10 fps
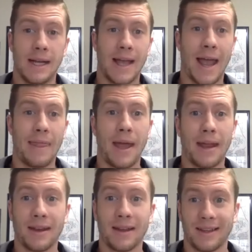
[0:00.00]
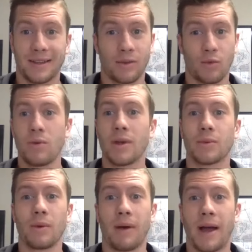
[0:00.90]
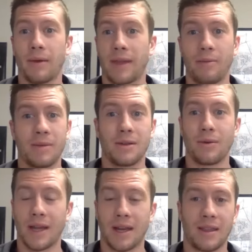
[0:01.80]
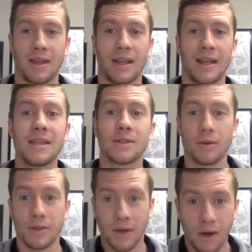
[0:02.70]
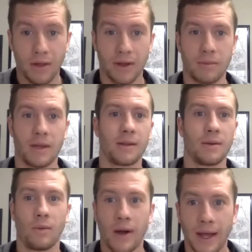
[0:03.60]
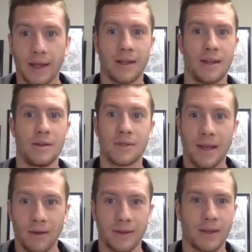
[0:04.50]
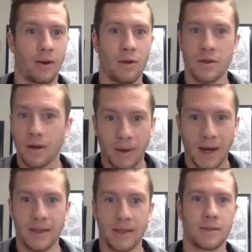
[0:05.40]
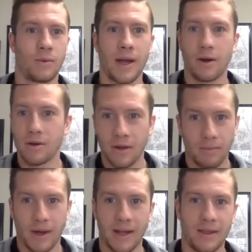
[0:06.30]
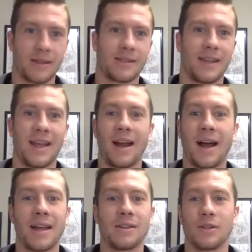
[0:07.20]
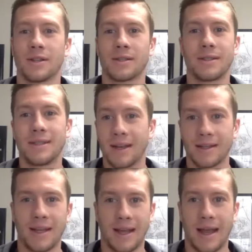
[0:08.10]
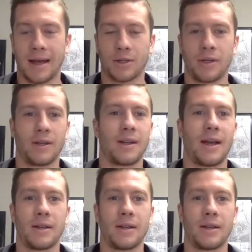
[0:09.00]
And then 3 weeks went by without me doing anything. He starts calling me, Wyatt, can you sell? Are you going to buy this? Wyatt, are you going to buy this? And I just didn't take action.